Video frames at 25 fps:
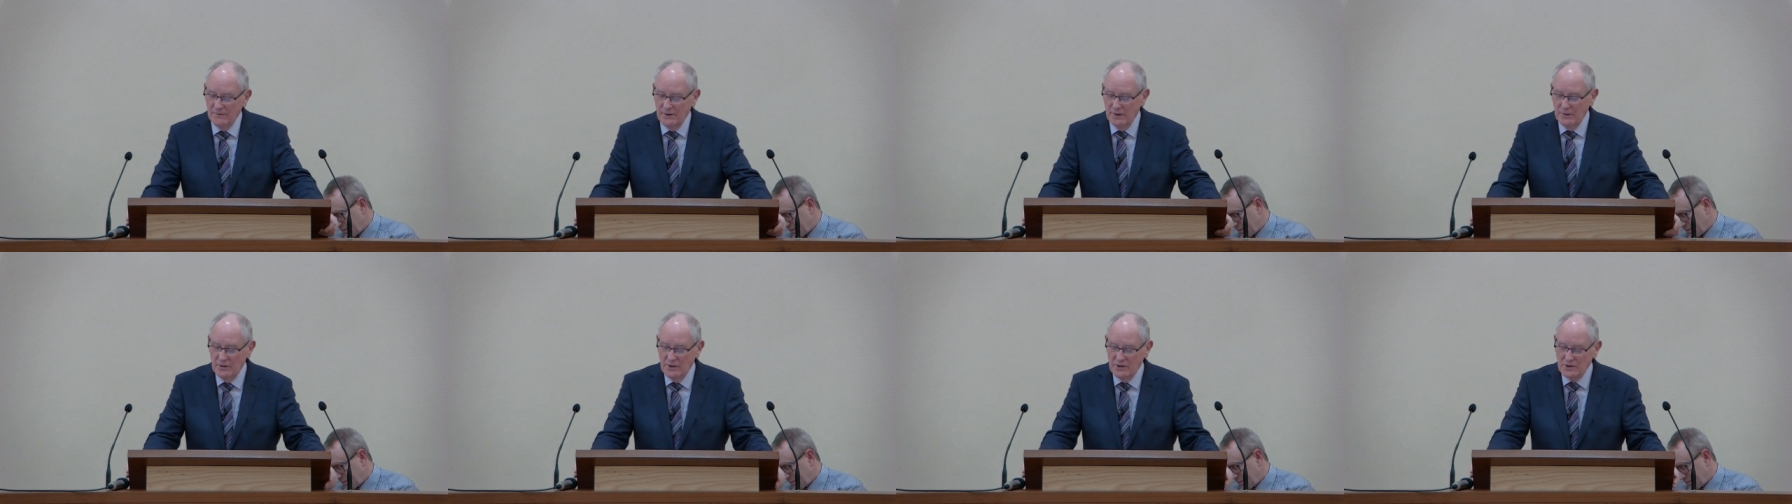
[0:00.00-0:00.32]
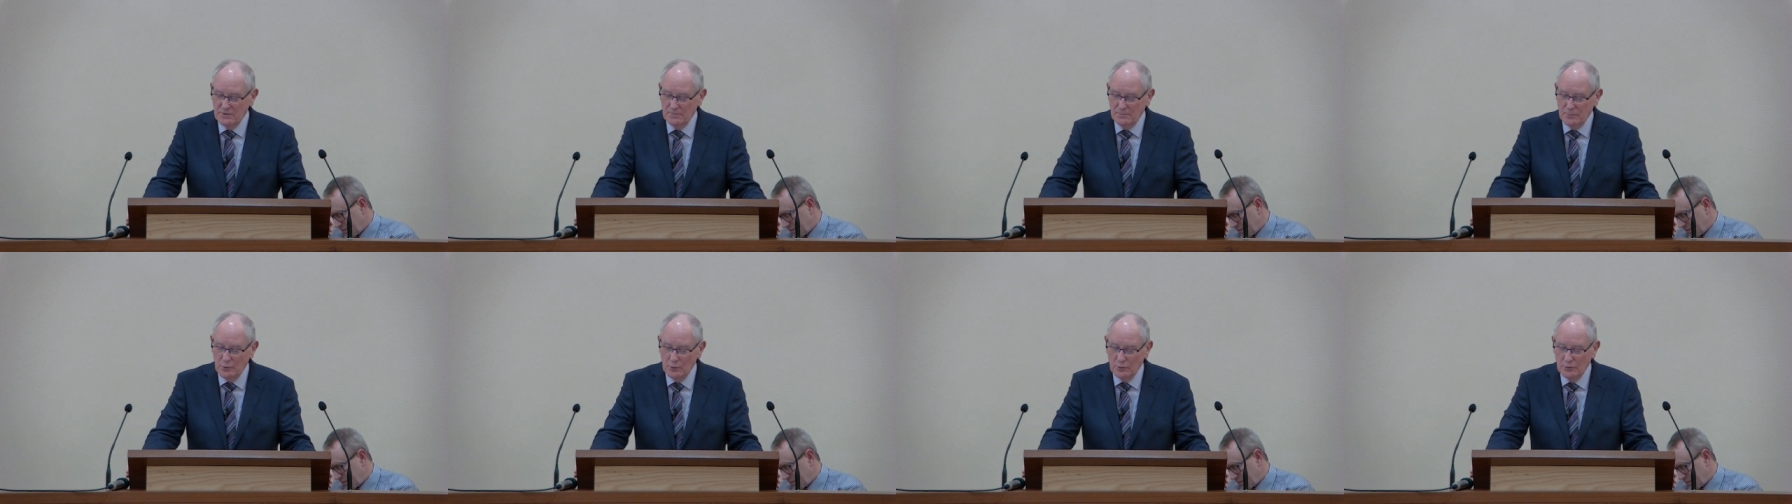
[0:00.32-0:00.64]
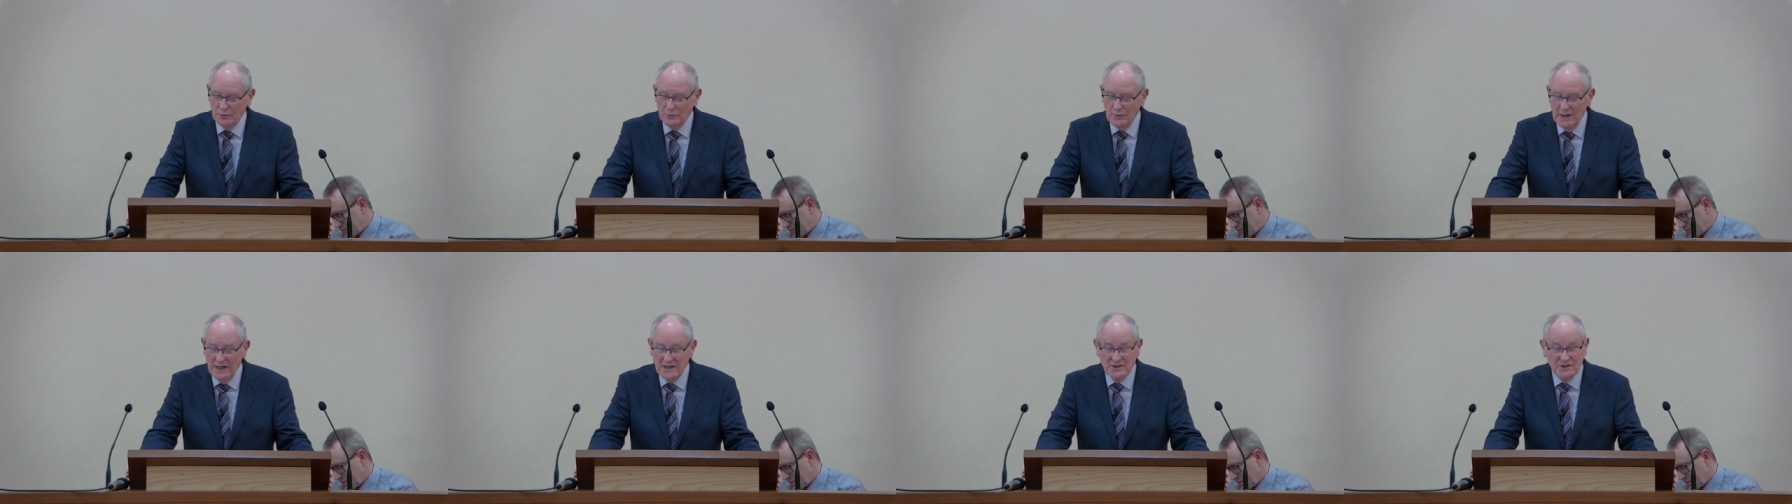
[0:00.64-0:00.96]
there is
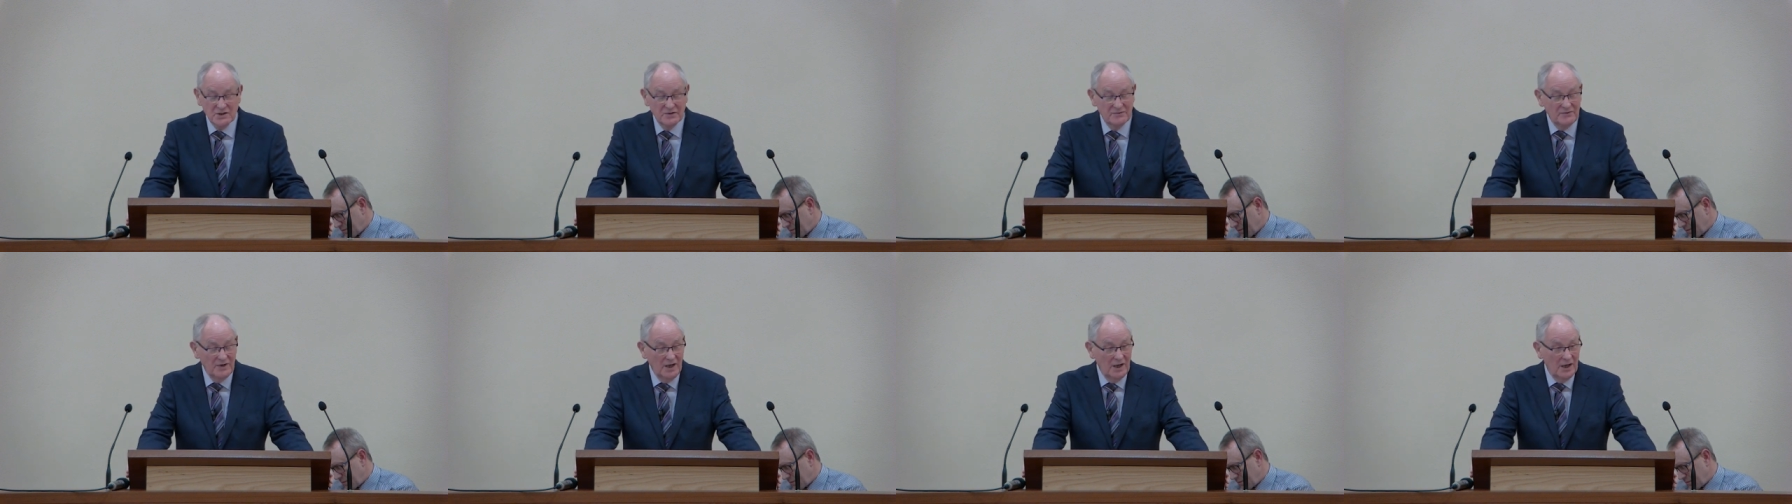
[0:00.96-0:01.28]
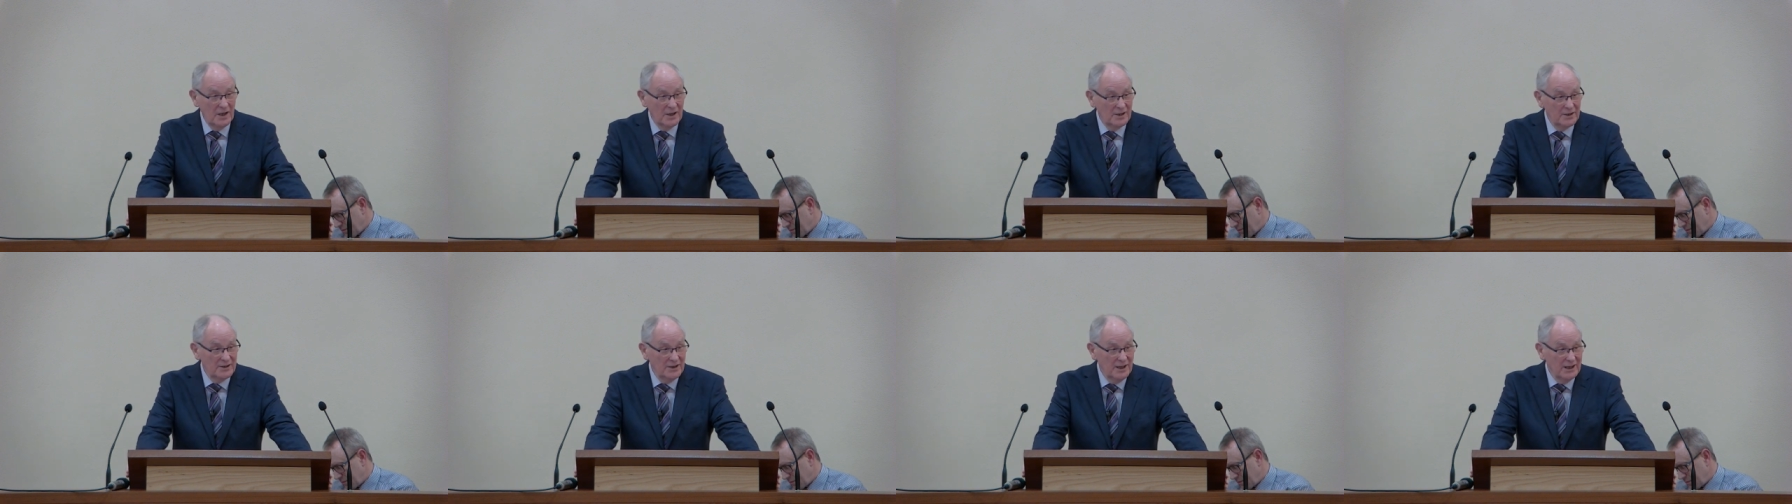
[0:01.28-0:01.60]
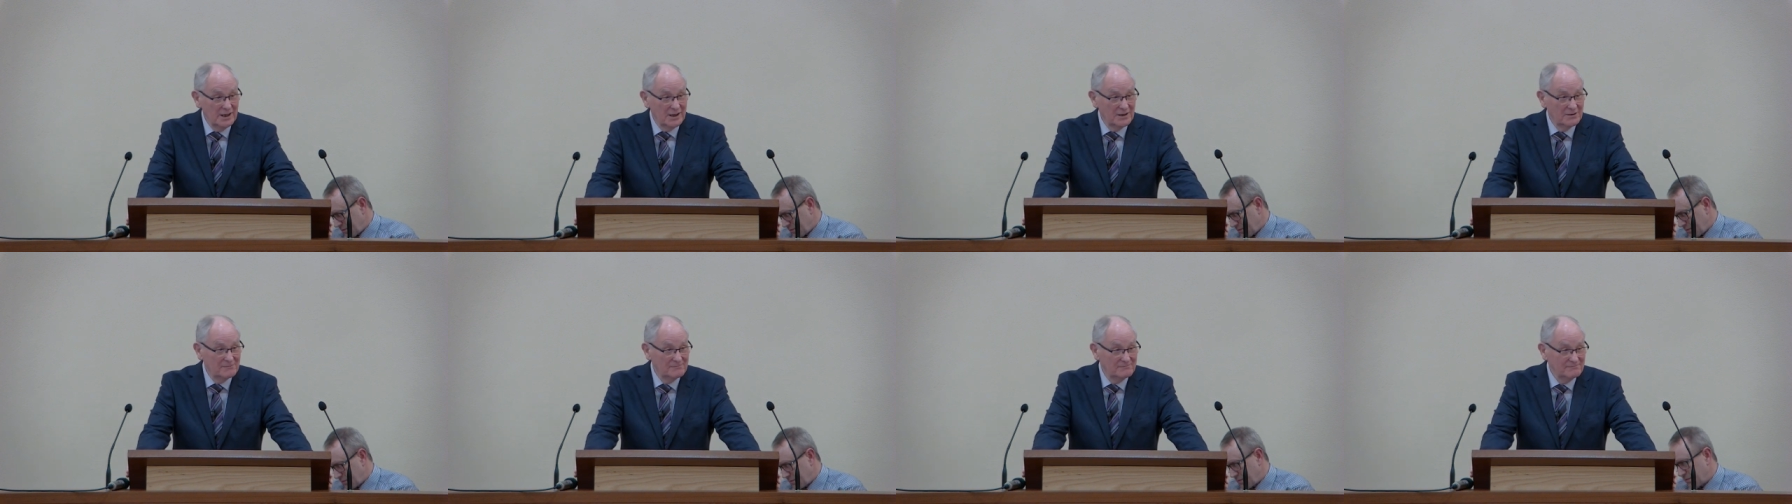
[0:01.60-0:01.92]
progressive
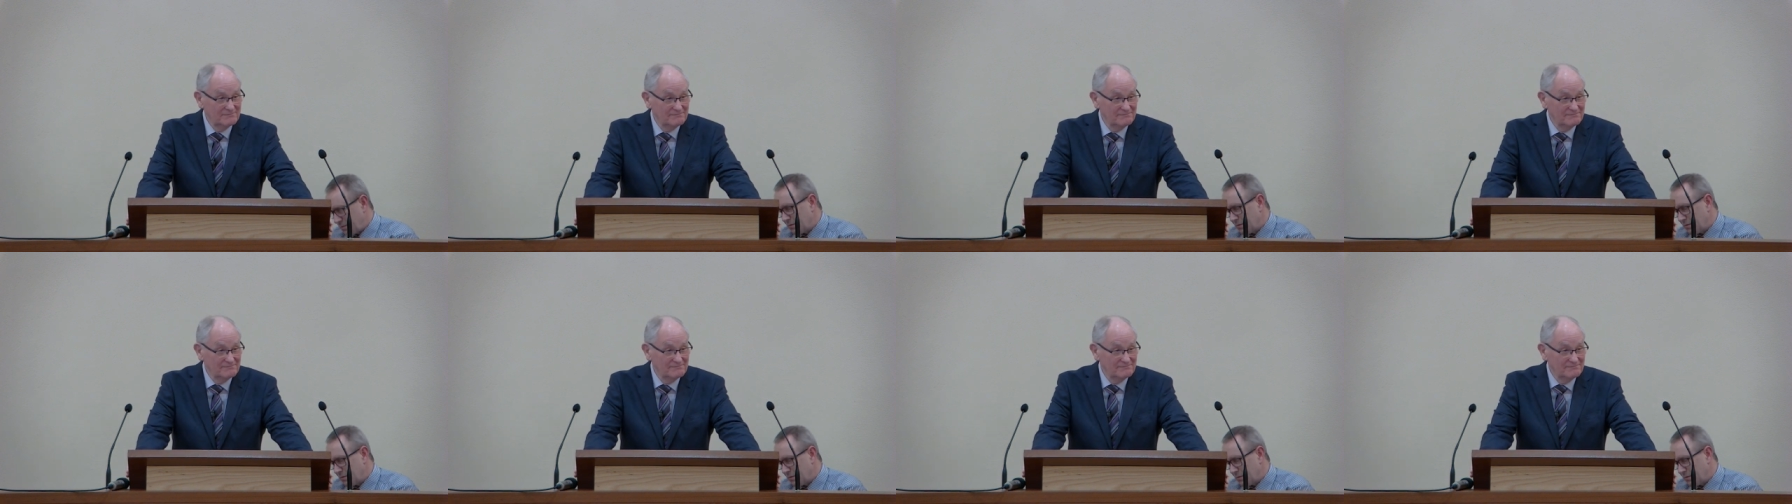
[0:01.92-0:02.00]
hardening